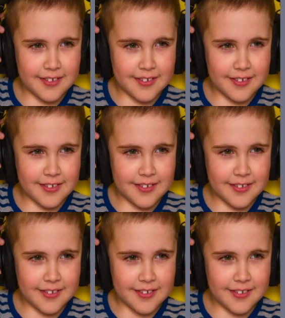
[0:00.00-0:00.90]

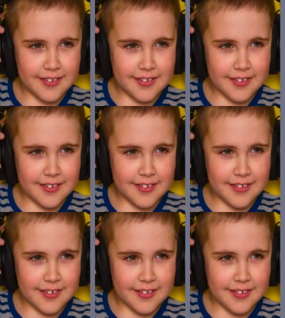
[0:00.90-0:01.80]

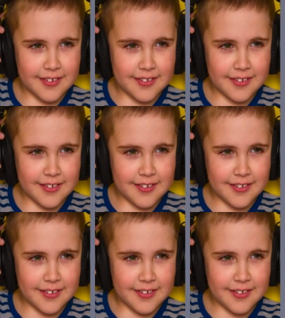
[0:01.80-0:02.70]

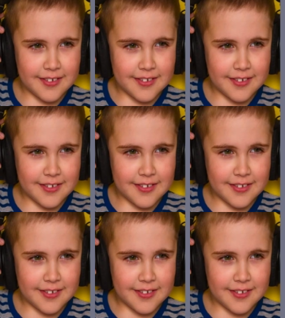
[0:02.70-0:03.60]

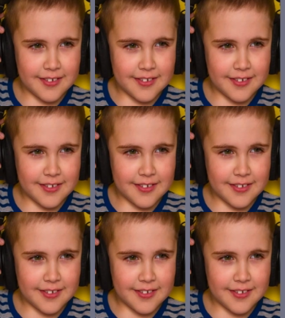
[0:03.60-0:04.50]

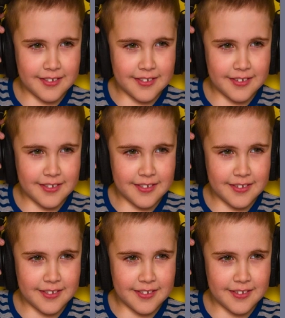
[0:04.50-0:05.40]

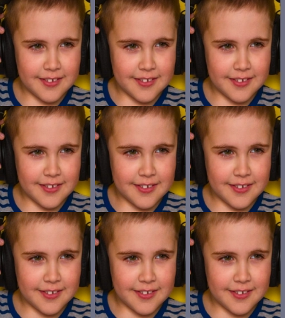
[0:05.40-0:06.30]

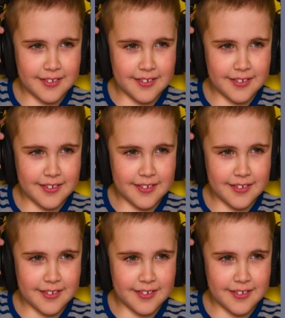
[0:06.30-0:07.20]

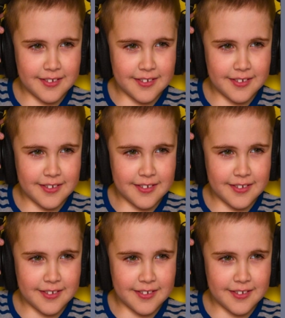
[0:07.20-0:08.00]
This is a still picture; no speech is visible.